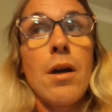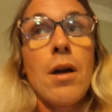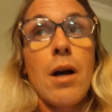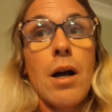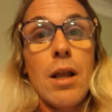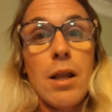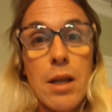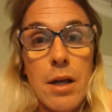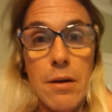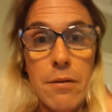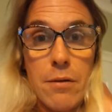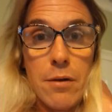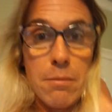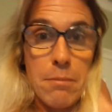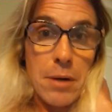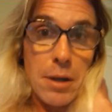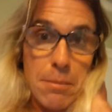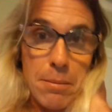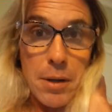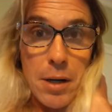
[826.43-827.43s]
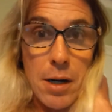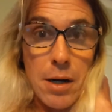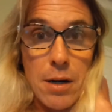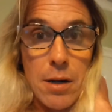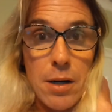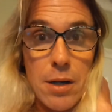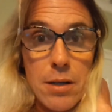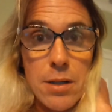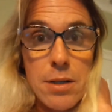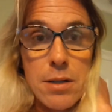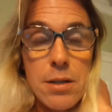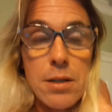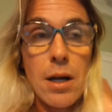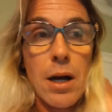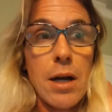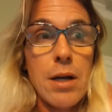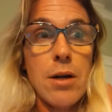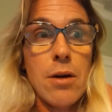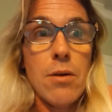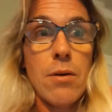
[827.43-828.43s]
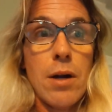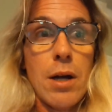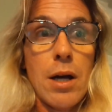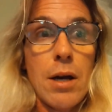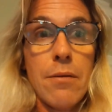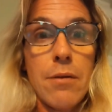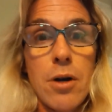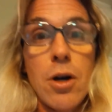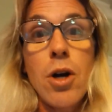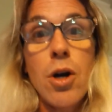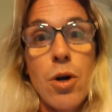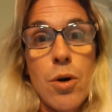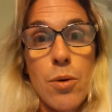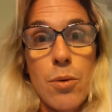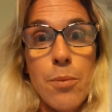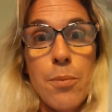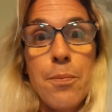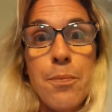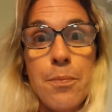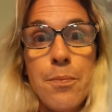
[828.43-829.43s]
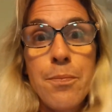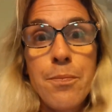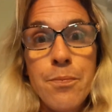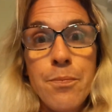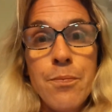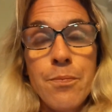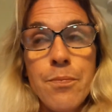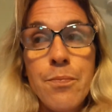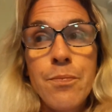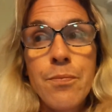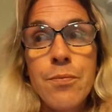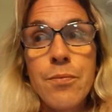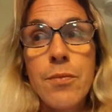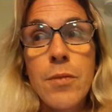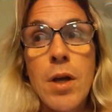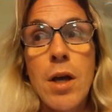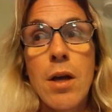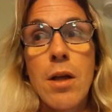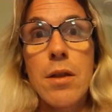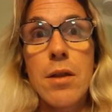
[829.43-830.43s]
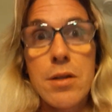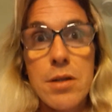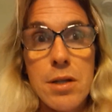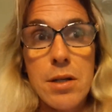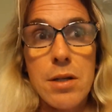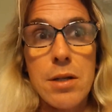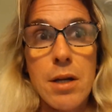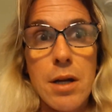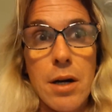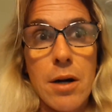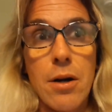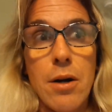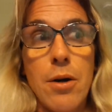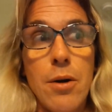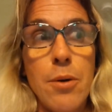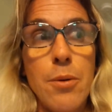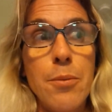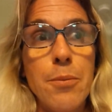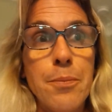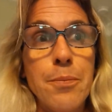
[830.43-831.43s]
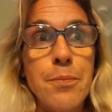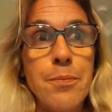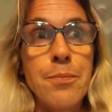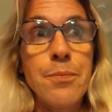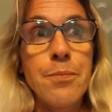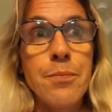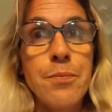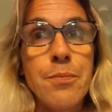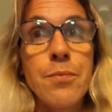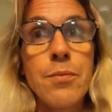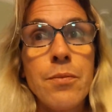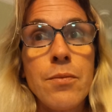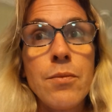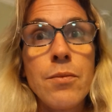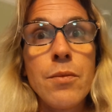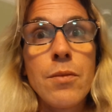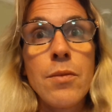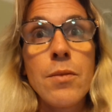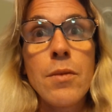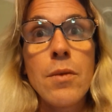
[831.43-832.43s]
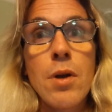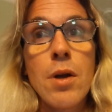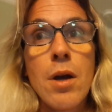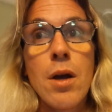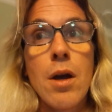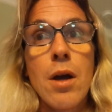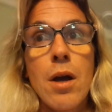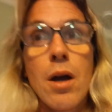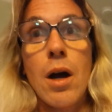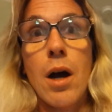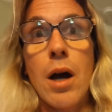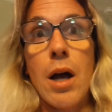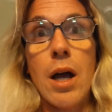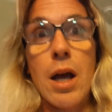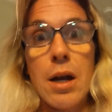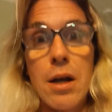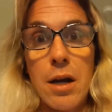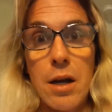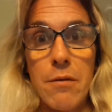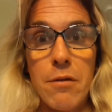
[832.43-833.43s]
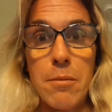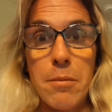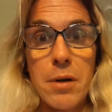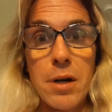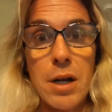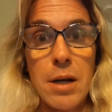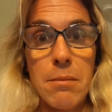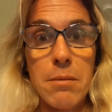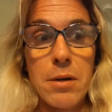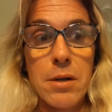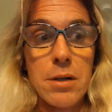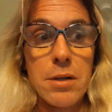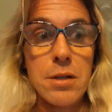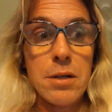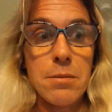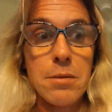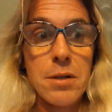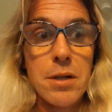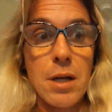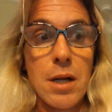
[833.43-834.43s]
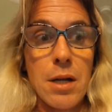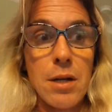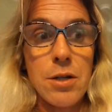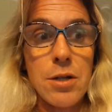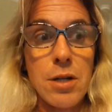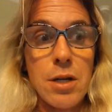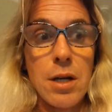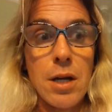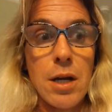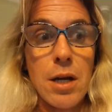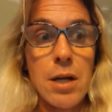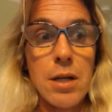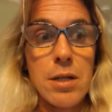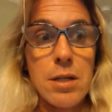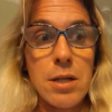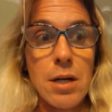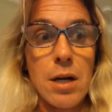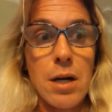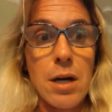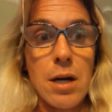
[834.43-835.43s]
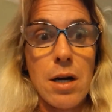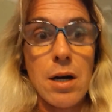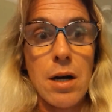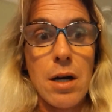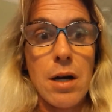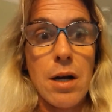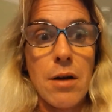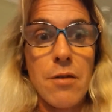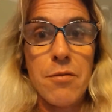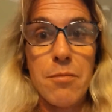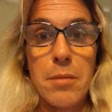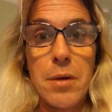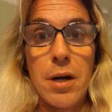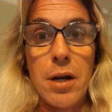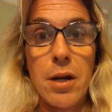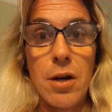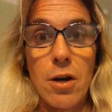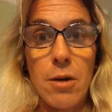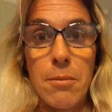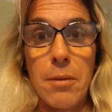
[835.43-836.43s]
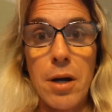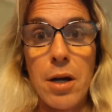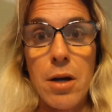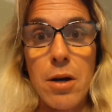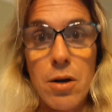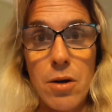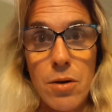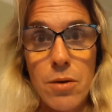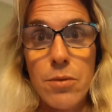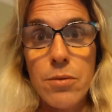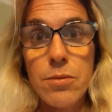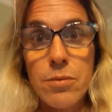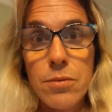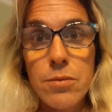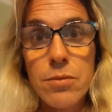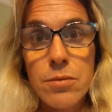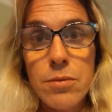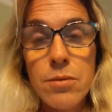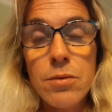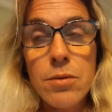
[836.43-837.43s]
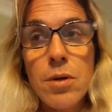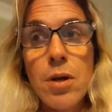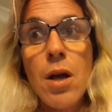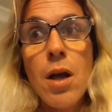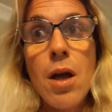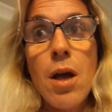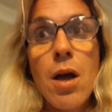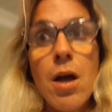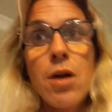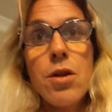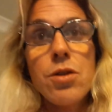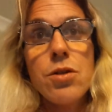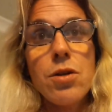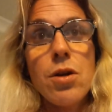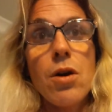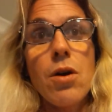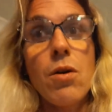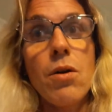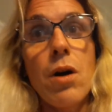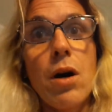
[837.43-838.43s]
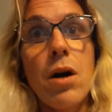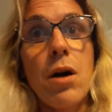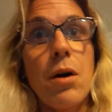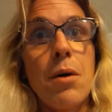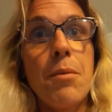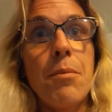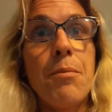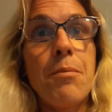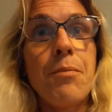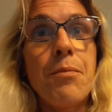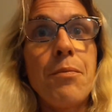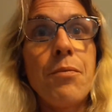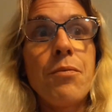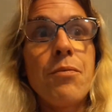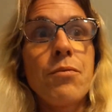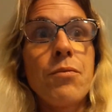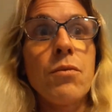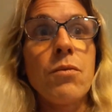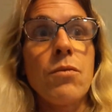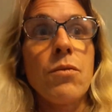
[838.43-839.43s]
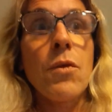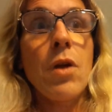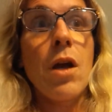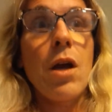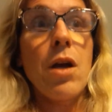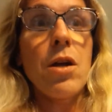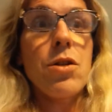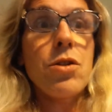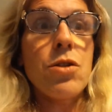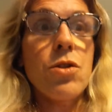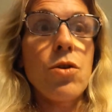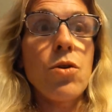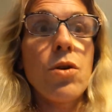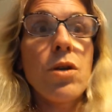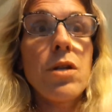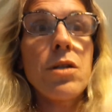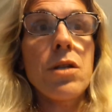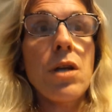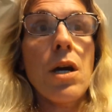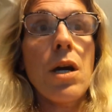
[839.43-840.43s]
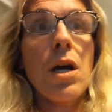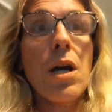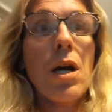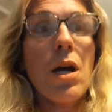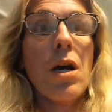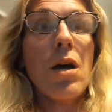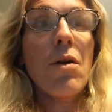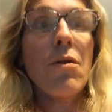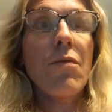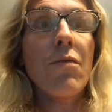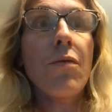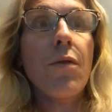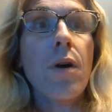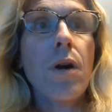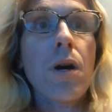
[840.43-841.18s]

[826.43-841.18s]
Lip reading: I live with my parents. I don't have a home. This is their home. I had never been able to substantiate enough money on my own. So as soon as I have